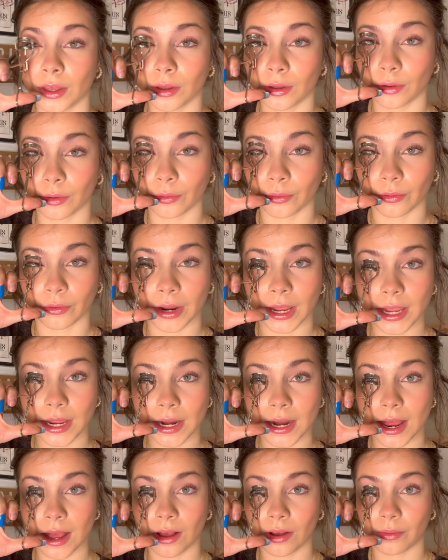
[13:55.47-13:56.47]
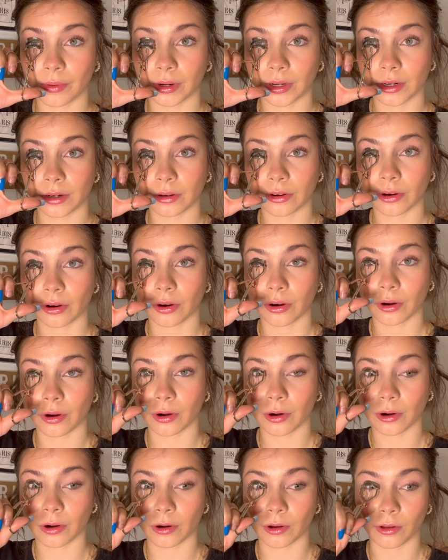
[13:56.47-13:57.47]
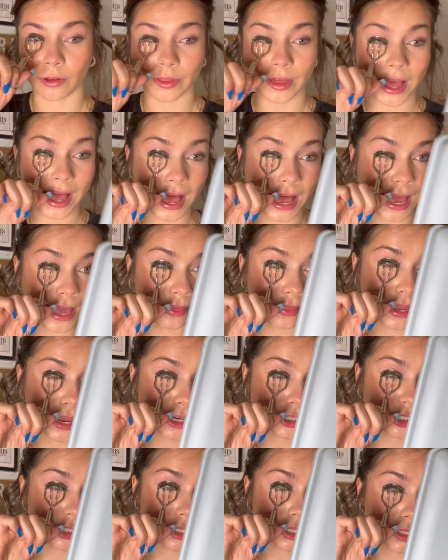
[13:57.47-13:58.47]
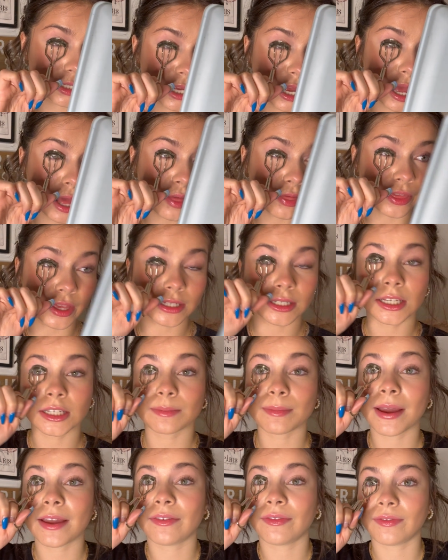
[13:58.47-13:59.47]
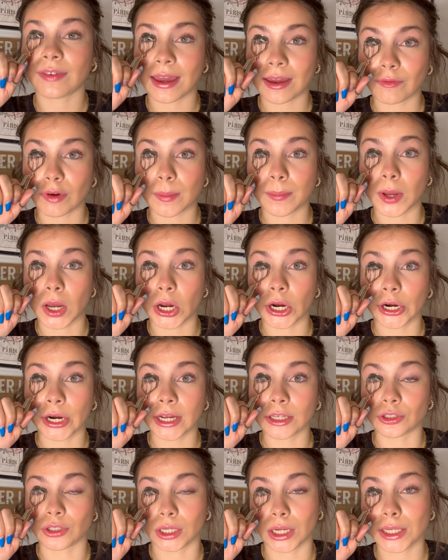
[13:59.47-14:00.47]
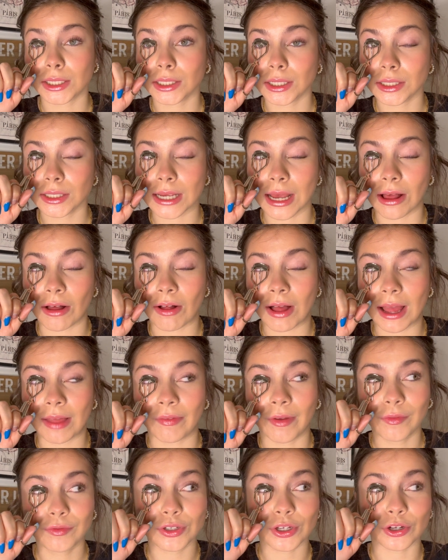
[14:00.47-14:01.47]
Right now, we're gonna curl the eyelashes. This is my favorite part. As you guys can tell, I love to